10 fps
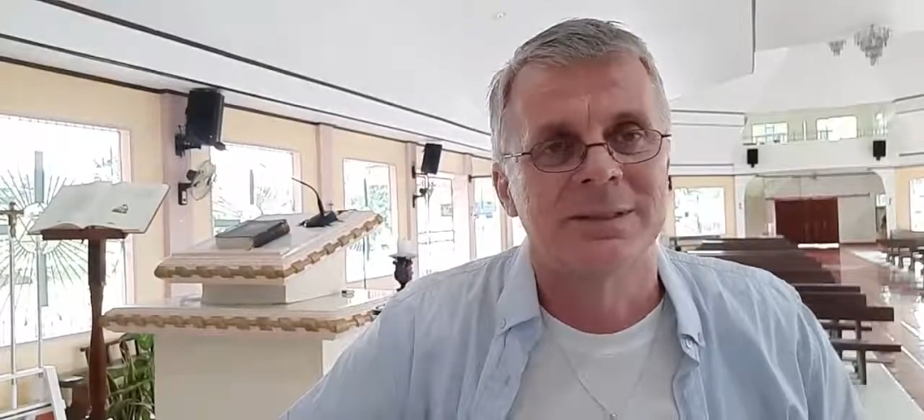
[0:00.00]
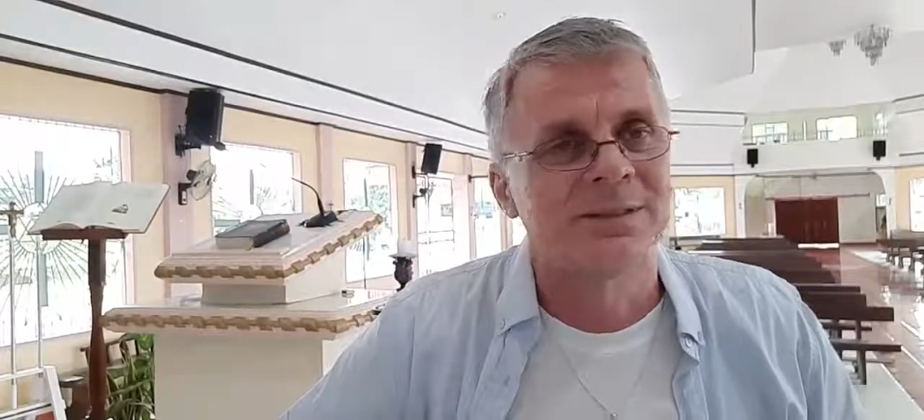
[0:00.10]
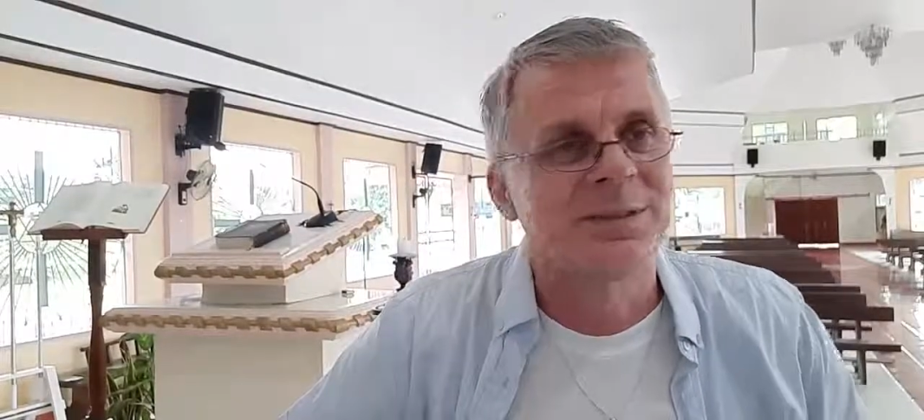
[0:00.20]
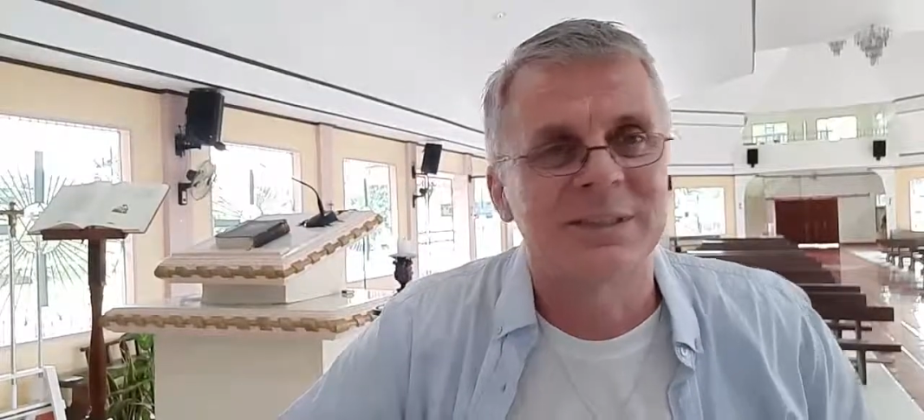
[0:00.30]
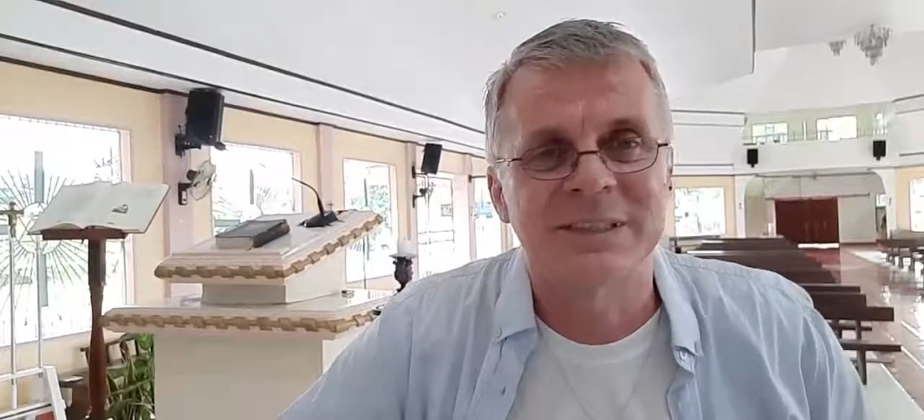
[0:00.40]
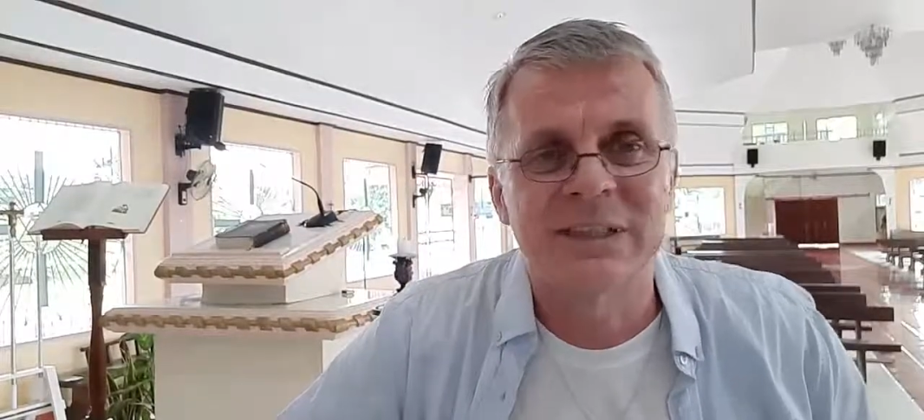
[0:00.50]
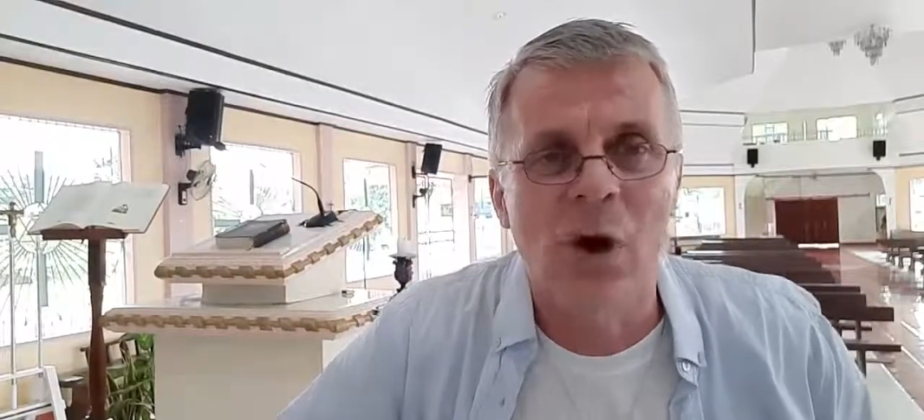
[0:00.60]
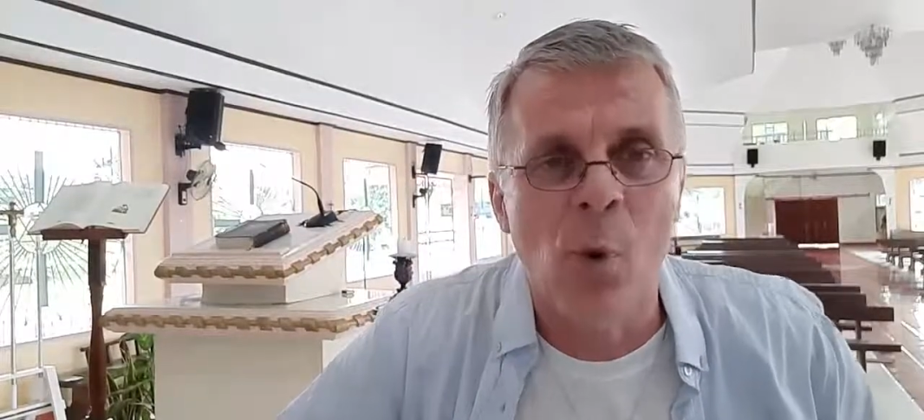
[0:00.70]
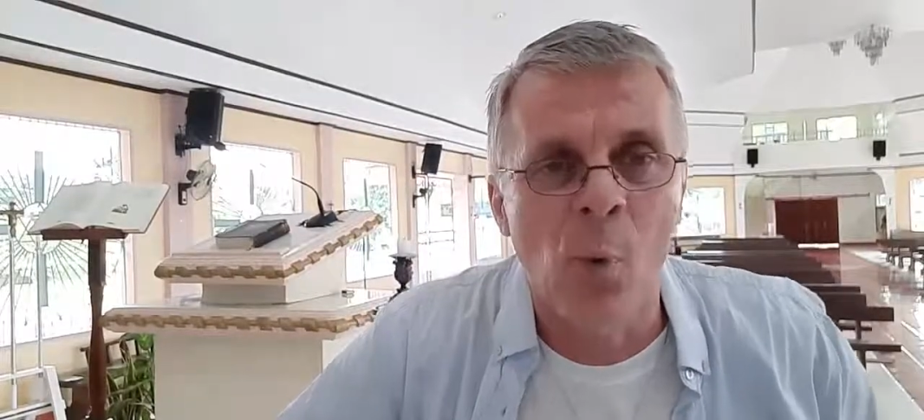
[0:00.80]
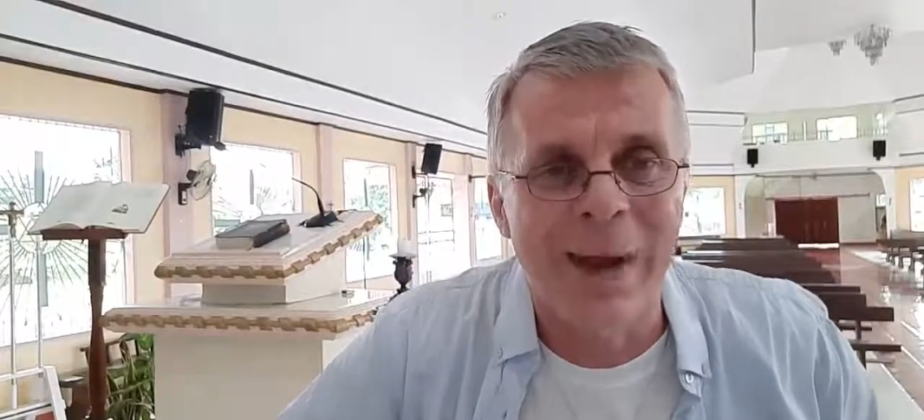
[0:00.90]
So there is
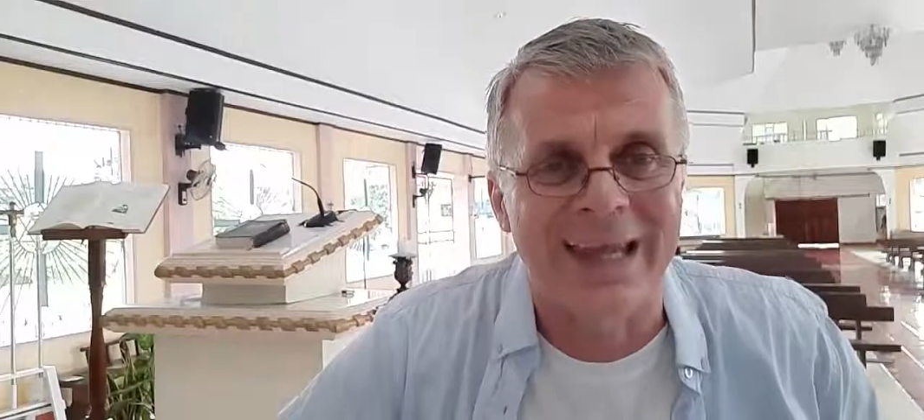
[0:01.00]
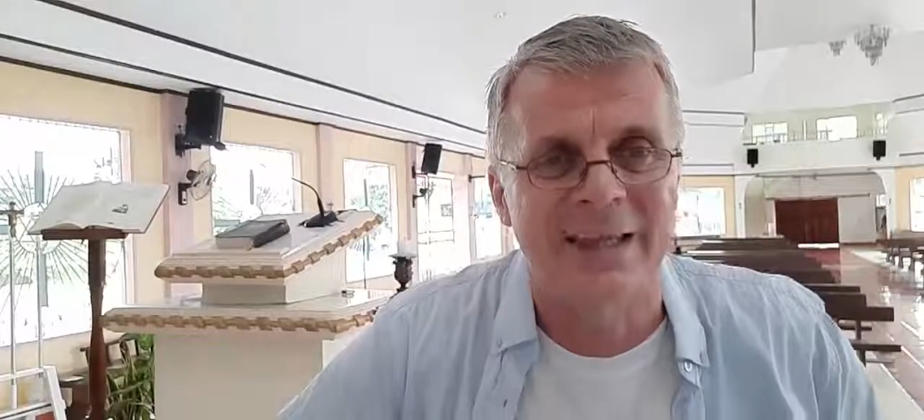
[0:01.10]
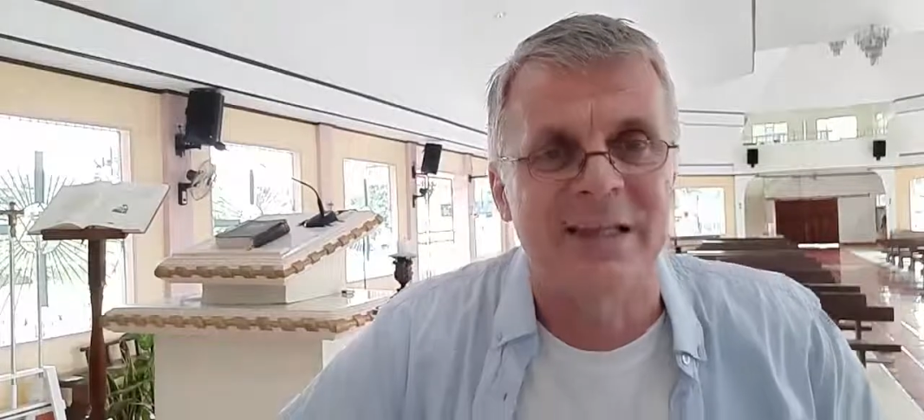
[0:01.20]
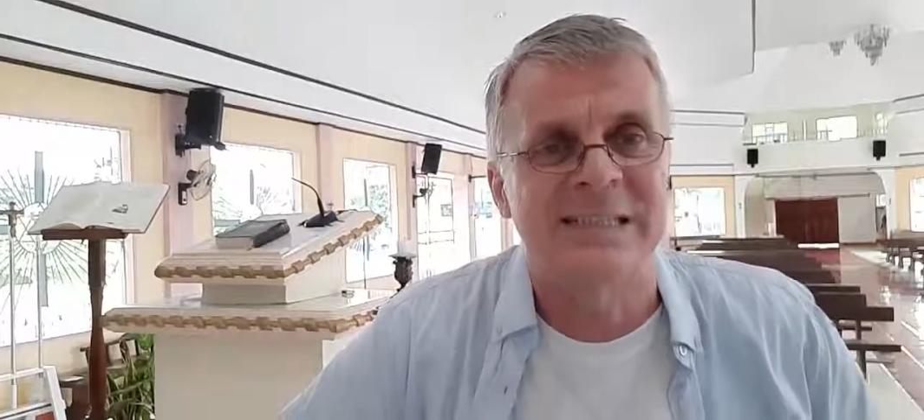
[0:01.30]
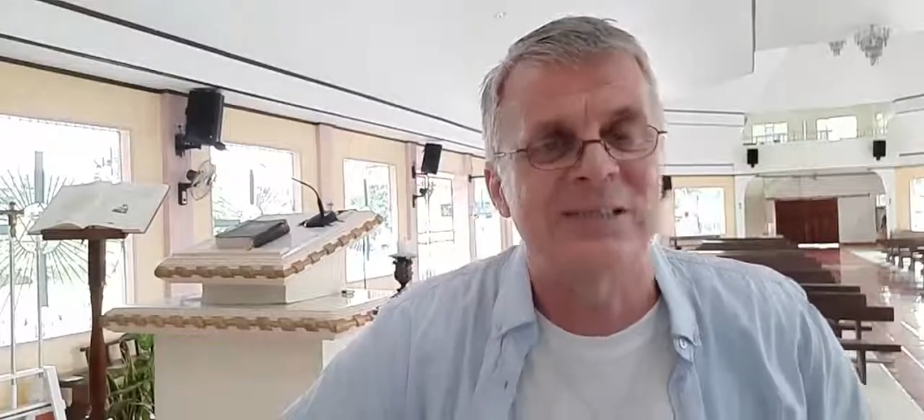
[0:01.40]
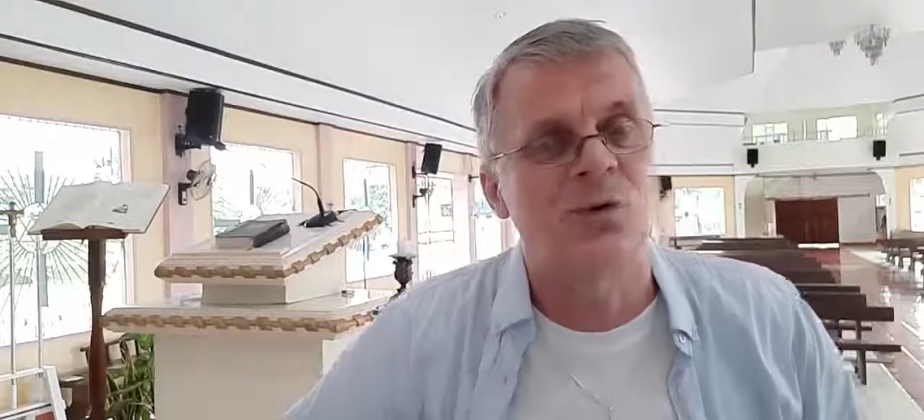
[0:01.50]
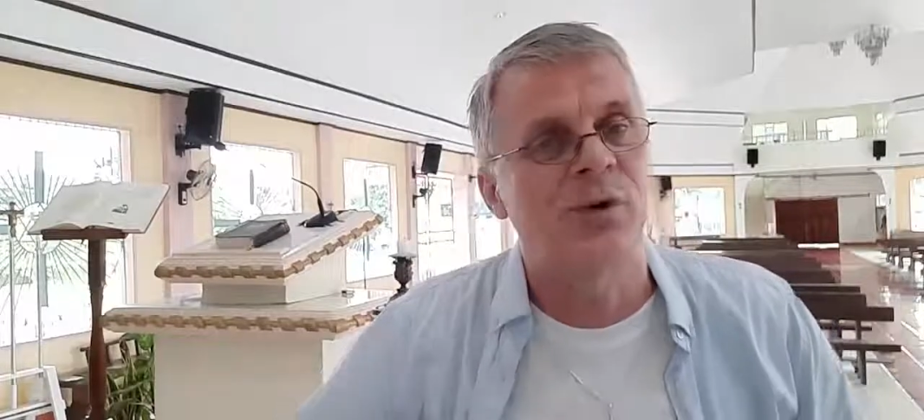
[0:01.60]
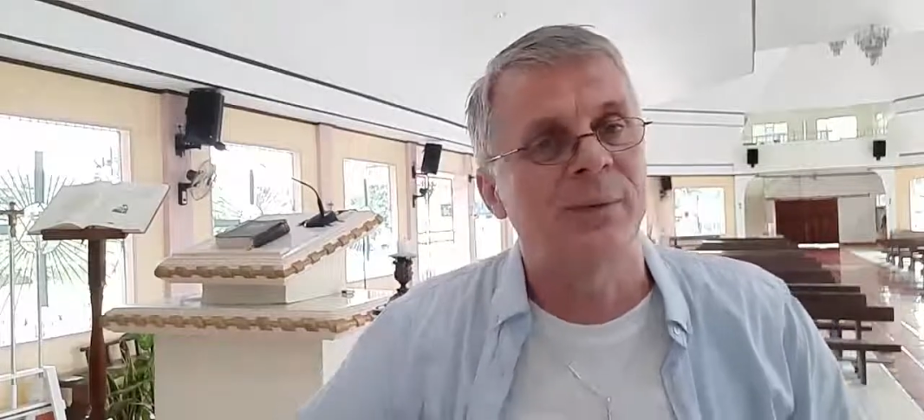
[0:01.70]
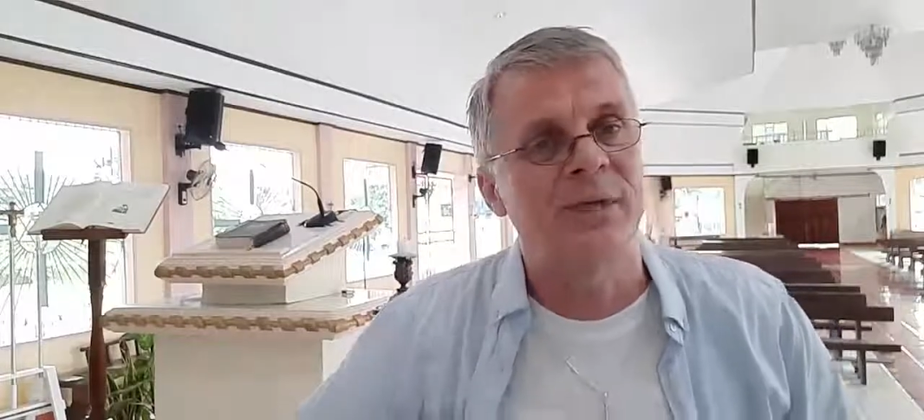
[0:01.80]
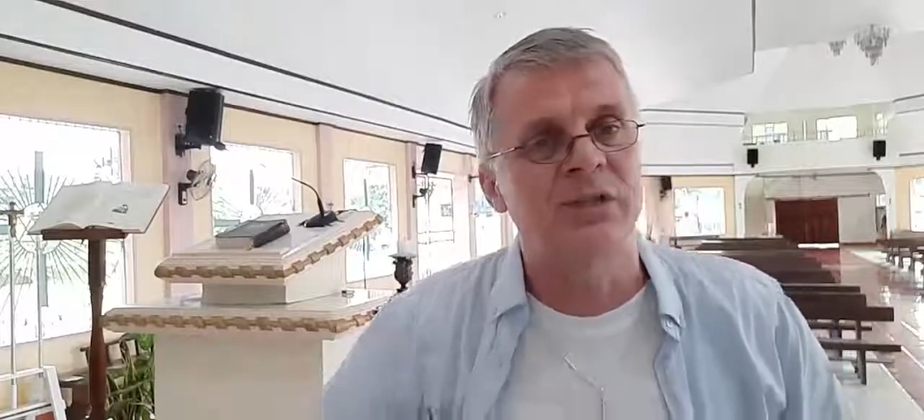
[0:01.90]
no way, there is
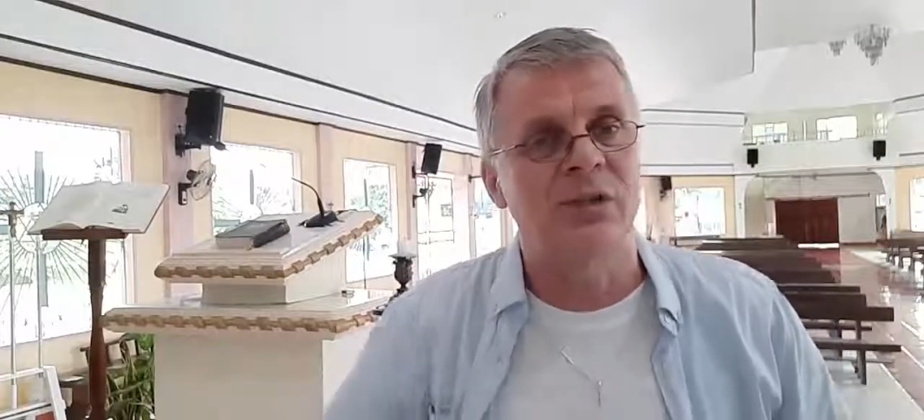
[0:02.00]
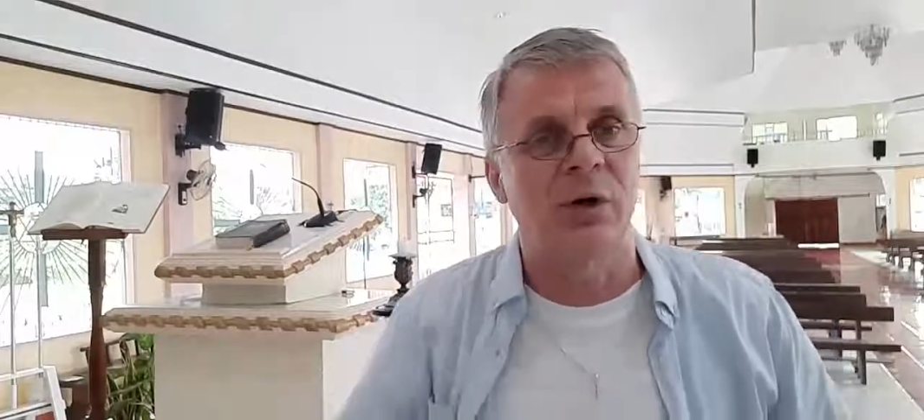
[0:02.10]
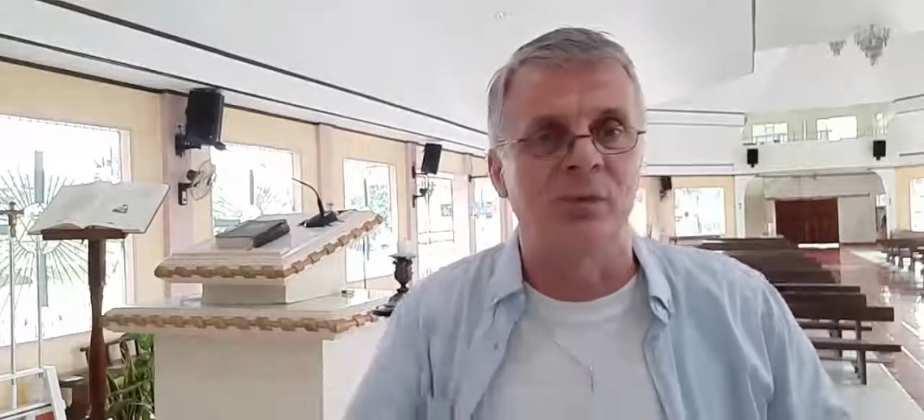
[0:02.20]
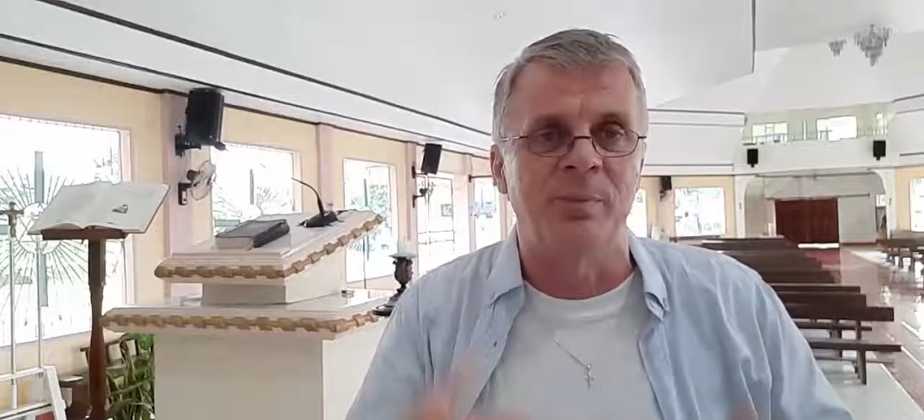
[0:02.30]
no foundation